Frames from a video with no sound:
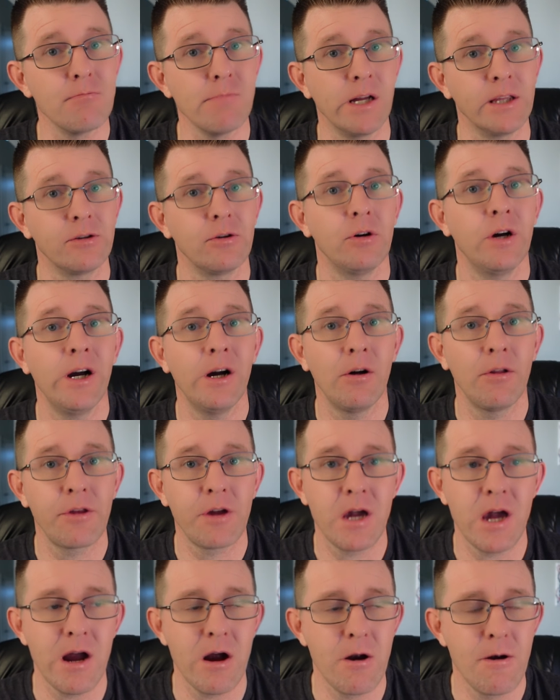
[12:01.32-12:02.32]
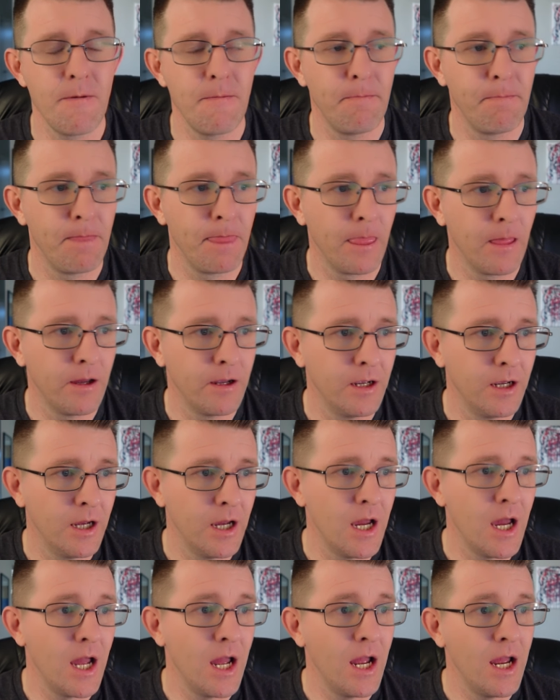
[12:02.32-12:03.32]
mental health care.
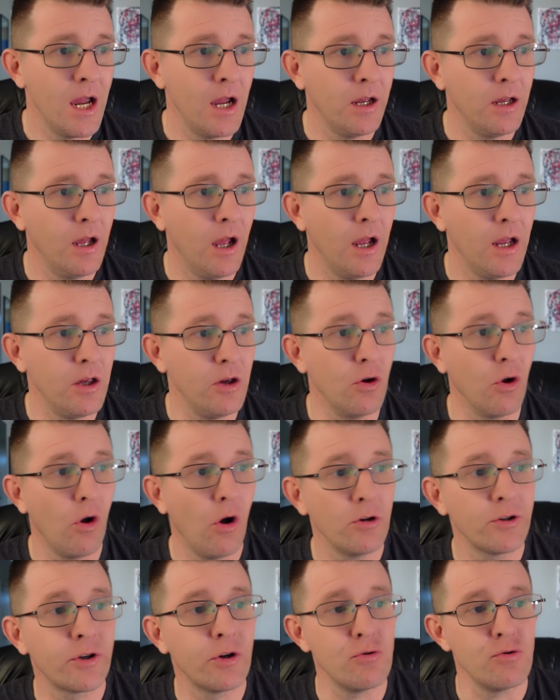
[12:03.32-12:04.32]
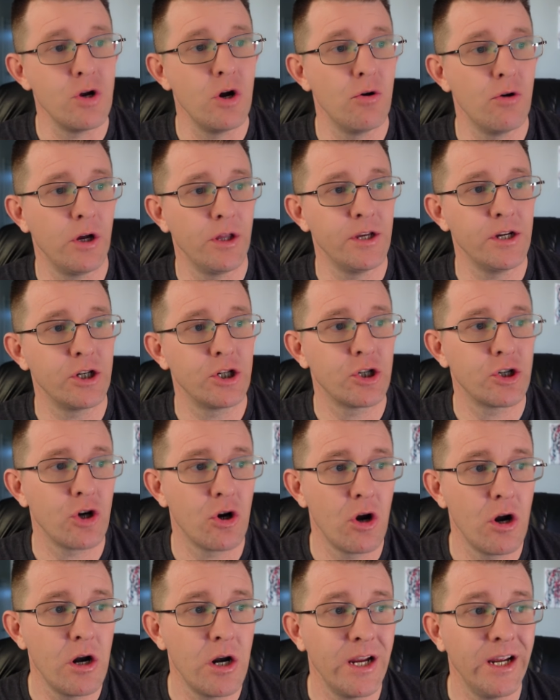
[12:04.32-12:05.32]
You'll also note on this
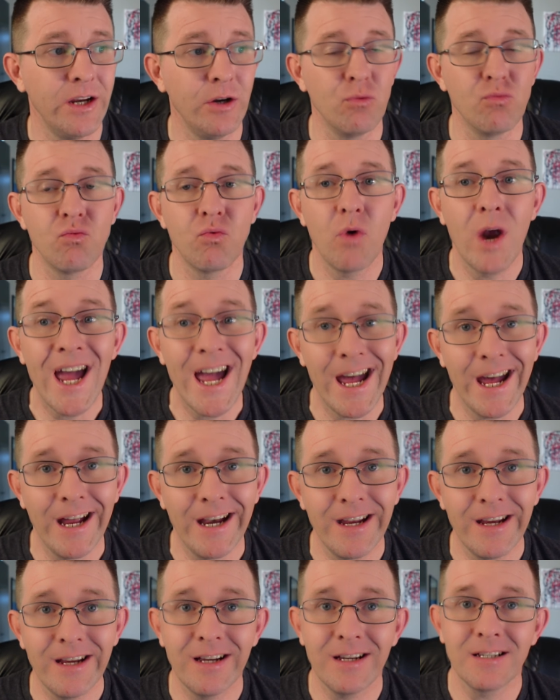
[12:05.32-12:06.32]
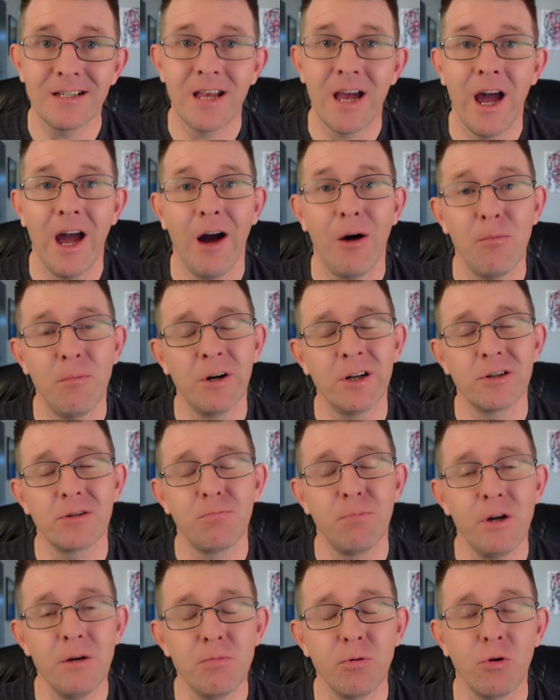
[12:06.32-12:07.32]
chart in red is how
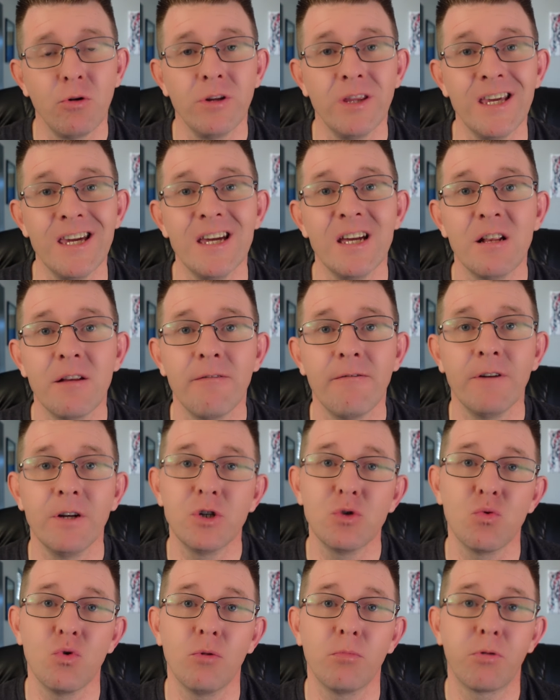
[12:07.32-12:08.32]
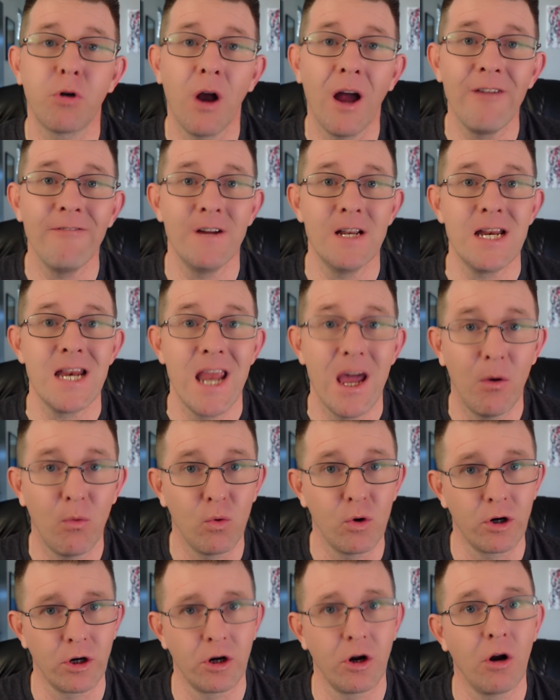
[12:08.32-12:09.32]
much people in the individual private
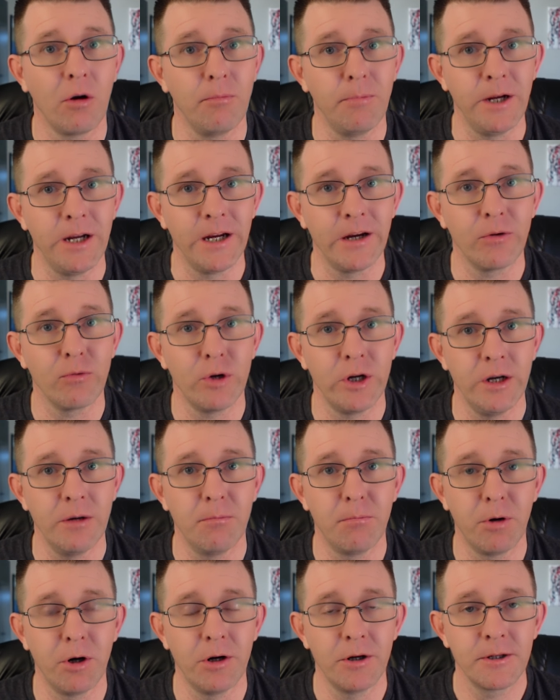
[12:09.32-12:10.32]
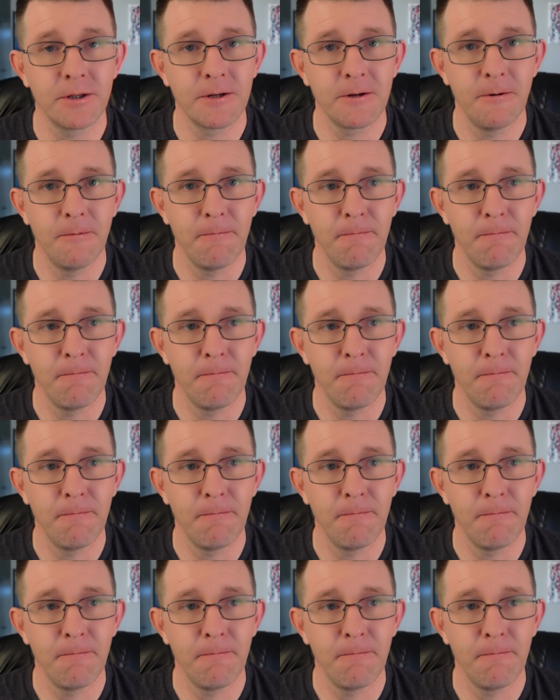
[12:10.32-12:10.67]
network are being reimbursed.